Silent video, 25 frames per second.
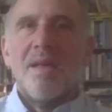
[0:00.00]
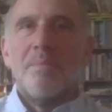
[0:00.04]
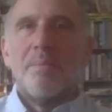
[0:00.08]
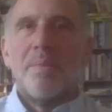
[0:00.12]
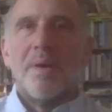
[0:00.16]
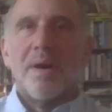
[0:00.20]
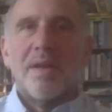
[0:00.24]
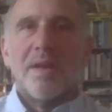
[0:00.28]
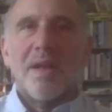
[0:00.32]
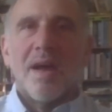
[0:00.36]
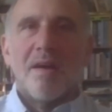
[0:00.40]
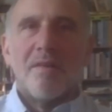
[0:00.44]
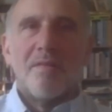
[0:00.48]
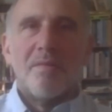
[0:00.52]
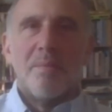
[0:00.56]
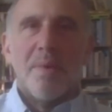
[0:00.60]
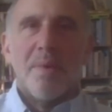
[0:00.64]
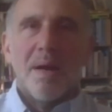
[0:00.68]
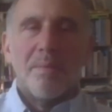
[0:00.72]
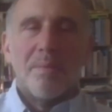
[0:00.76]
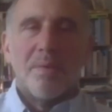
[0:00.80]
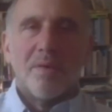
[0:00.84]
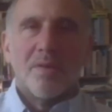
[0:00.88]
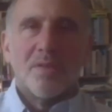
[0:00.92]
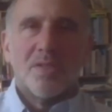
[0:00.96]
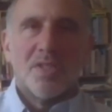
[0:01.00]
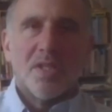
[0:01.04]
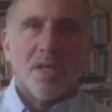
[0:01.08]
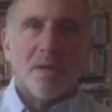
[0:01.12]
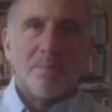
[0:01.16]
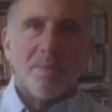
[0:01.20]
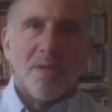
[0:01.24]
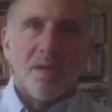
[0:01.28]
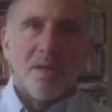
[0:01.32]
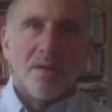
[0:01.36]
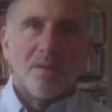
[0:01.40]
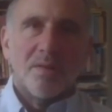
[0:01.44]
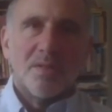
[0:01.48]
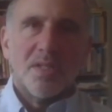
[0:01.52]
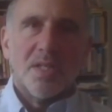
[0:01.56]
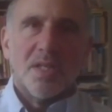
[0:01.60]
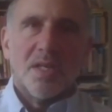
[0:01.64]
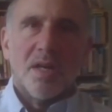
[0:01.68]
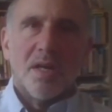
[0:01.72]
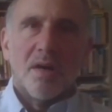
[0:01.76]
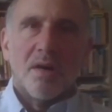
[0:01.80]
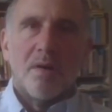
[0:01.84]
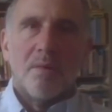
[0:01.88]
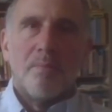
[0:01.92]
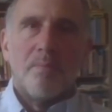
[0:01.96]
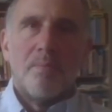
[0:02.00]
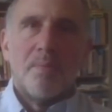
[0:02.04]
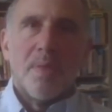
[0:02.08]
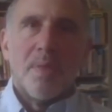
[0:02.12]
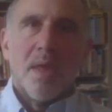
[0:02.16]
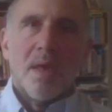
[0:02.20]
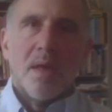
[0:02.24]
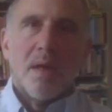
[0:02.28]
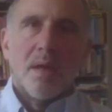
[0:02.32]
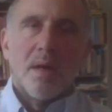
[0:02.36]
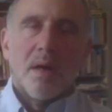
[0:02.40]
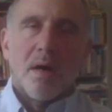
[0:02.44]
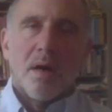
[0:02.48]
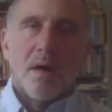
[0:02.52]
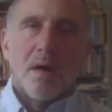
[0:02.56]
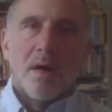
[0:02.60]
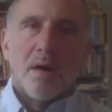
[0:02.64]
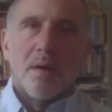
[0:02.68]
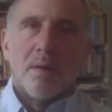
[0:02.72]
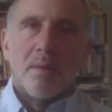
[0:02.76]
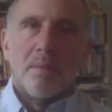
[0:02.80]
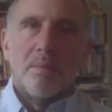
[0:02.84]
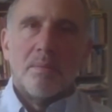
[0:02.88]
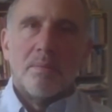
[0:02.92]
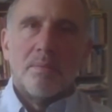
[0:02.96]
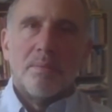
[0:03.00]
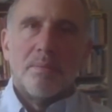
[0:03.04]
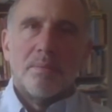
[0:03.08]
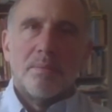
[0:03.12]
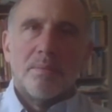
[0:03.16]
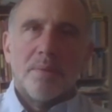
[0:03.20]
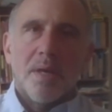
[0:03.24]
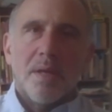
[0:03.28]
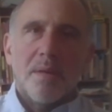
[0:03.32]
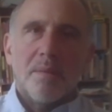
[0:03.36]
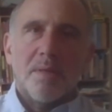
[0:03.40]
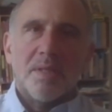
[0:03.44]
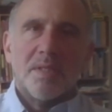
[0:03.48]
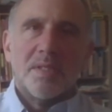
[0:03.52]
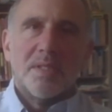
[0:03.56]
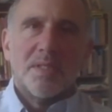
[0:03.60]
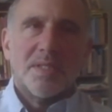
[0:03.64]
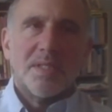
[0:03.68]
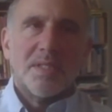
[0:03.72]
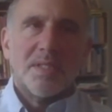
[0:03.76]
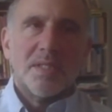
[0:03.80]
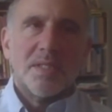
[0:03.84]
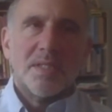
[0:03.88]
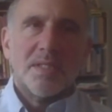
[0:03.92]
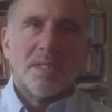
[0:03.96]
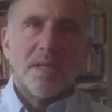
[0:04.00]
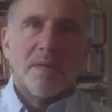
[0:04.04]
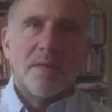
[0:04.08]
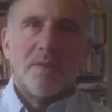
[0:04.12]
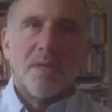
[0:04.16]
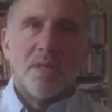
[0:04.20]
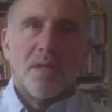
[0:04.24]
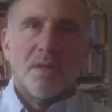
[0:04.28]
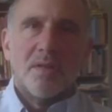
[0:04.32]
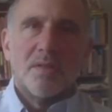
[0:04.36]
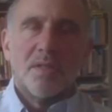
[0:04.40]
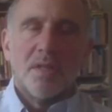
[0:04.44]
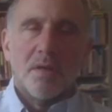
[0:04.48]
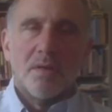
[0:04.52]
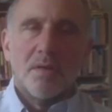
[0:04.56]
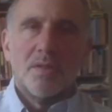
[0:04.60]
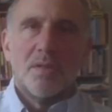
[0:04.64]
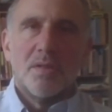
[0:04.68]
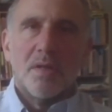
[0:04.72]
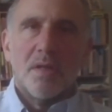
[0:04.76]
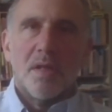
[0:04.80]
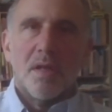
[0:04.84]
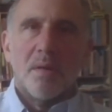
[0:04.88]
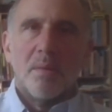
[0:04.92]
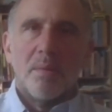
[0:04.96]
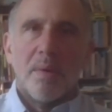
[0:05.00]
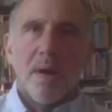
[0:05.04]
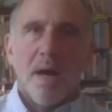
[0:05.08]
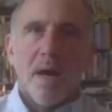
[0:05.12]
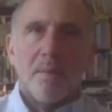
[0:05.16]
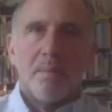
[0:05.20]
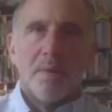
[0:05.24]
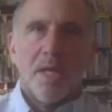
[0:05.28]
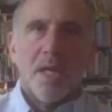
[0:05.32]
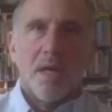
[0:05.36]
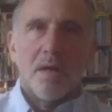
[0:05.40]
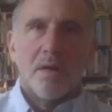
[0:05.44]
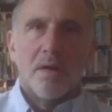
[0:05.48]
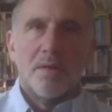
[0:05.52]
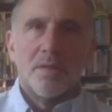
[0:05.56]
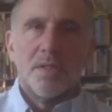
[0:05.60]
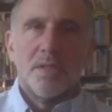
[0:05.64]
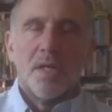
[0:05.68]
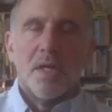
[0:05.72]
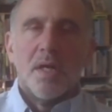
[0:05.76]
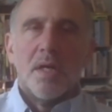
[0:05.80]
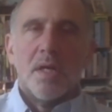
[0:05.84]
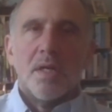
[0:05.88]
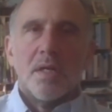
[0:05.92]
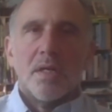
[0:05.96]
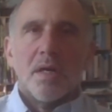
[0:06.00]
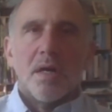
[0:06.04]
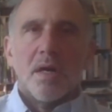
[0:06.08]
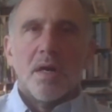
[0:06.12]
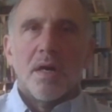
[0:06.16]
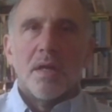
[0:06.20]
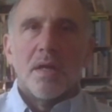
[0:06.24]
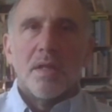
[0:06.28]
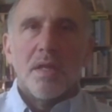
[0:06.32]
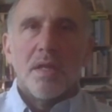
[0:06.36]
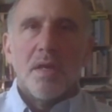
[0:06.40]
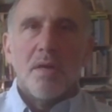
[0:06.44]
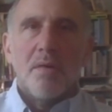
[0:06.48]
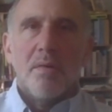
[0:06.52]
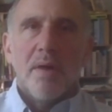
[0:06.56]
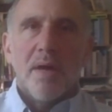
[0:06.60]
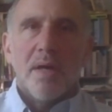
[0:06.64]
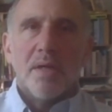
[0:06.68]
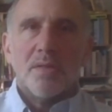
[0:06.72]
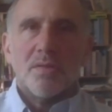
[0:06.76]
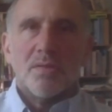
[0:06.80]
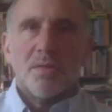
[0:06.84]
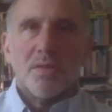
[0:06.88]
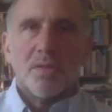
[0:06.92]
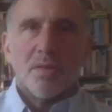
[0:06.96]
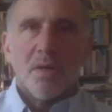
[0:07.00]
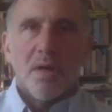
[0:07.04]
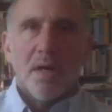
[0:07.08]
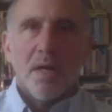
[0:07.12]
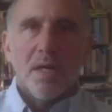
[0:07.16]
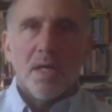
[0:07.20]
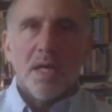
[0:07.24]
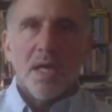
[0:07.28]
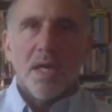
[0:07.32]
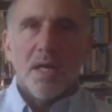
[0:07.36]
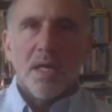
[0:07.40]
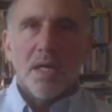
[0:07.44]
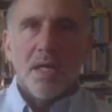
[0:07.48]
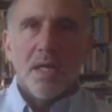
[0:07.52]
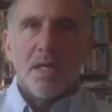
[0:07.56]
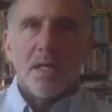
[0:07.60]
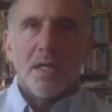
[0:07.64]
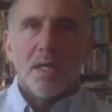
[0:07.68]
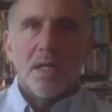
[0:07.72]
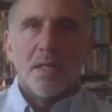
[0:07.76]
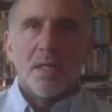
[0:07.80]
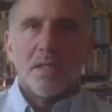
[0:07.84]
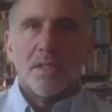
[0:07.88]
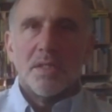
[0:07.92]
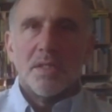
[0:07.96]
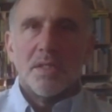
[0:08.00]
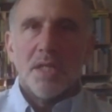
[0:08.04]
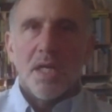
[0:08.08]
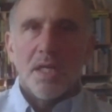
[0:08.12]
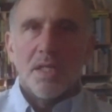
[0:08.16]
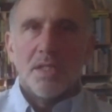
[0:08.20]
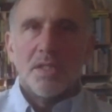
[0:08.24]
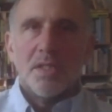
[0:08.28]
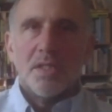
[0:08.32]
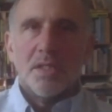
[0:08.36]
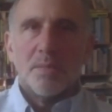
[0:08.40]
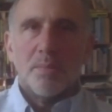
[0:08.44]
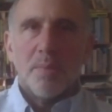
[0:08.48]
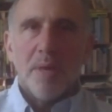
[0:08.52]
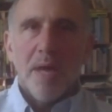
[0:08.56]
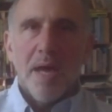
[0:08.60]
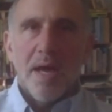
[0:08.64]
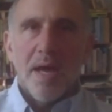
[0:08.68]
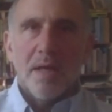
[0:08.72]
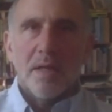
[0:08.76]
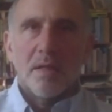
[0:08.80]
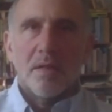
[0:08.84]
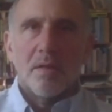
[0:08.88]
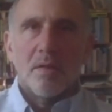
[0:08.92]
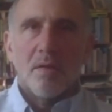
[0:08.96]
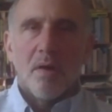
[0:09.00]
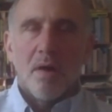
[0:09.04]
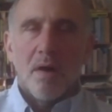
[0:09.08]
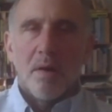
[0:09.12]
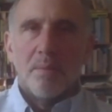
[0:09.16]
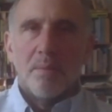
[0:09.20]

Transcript: But I remember some years ago, probably about 6-7 years ago, it was during the Obama years, the U.S. was trying to get India to change its patent law